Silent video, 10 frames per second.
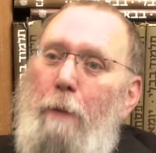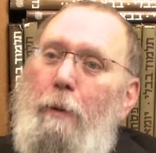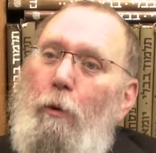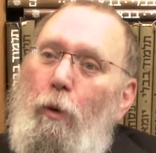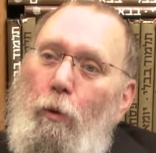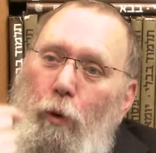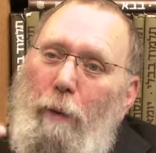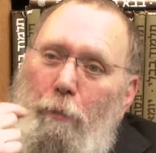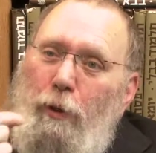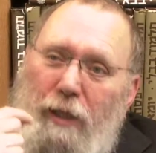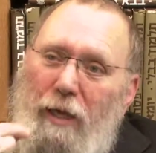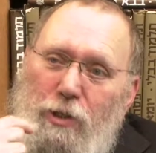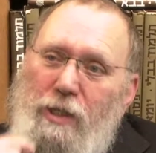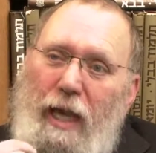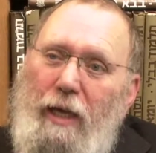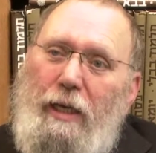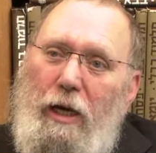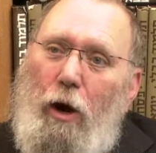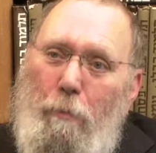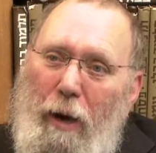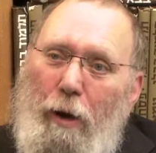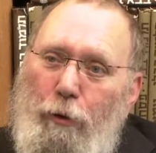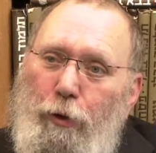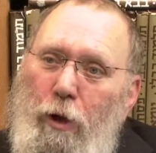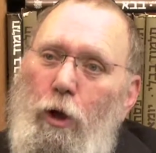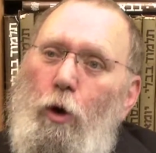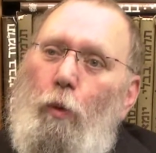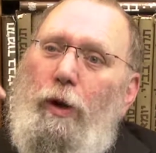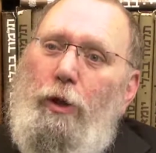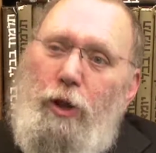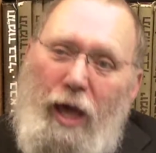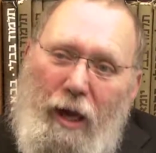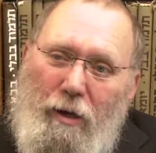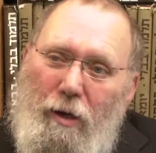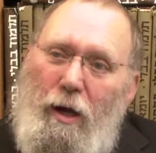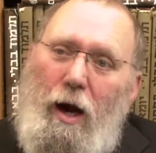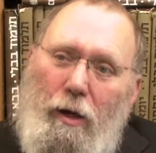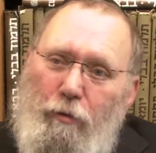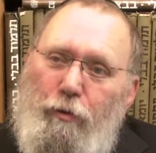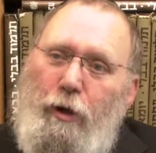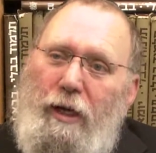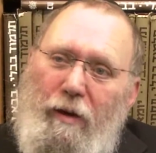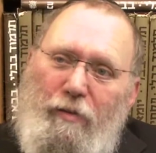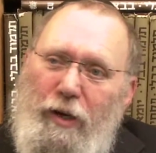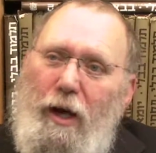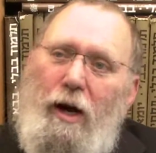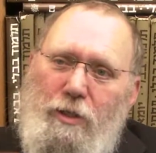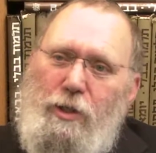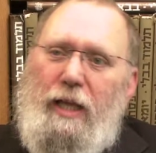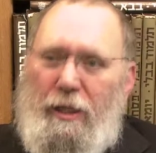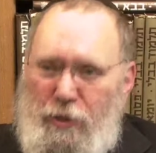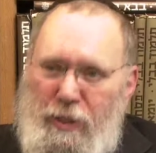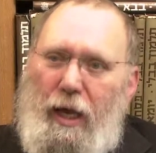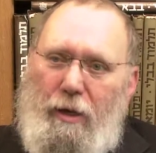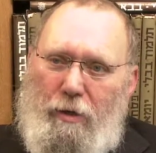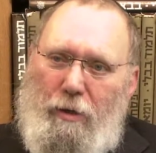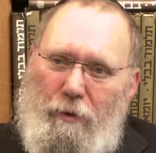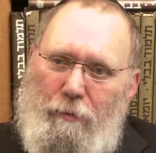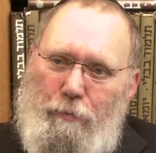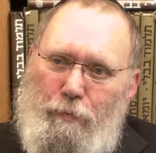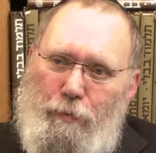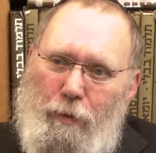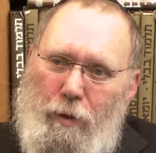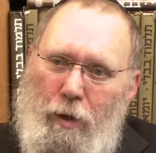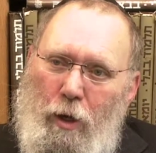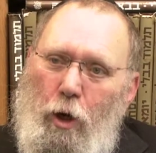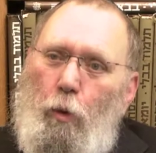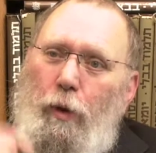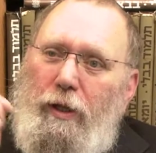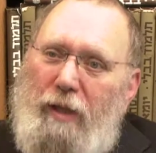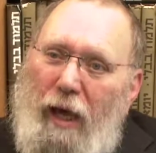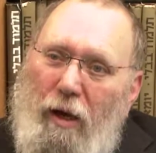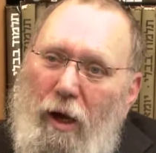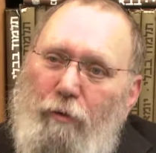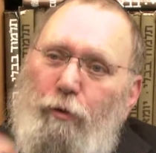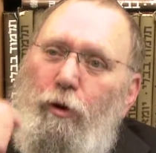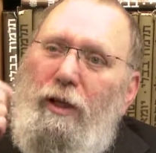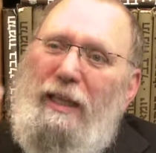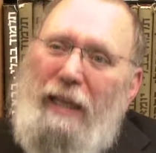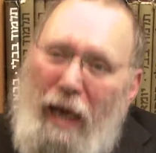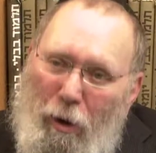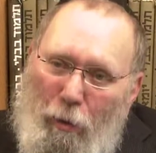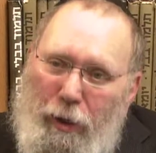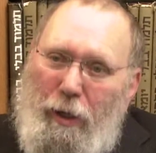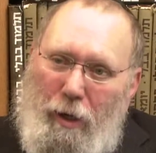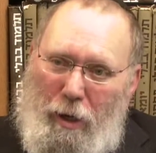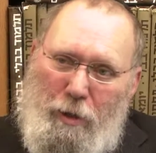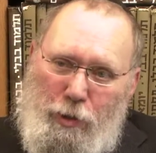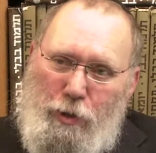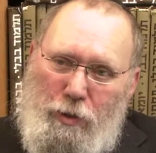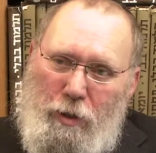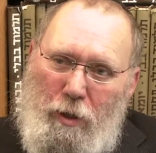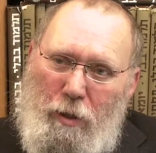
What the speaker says: But when we put that steak in our mouth, we thank God for giving us that steak. We thank God for allowing us